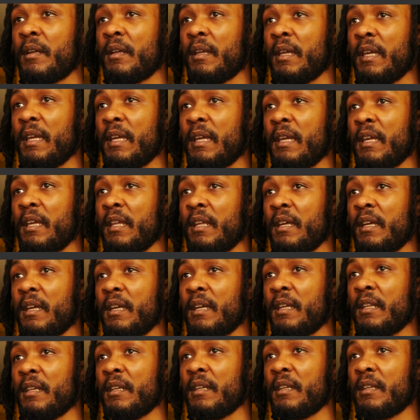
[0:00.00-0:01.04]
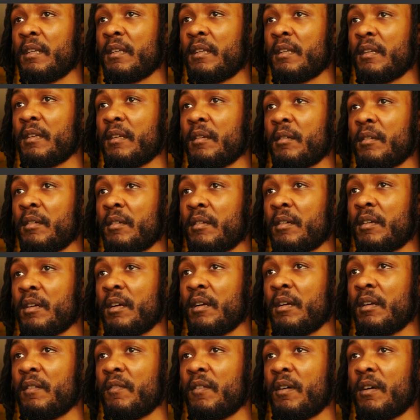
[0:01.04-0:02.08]
And
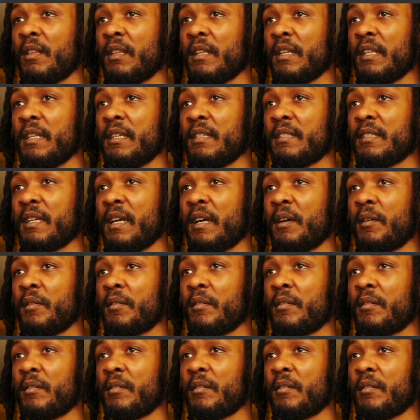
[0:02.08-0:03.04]
curve all of these out.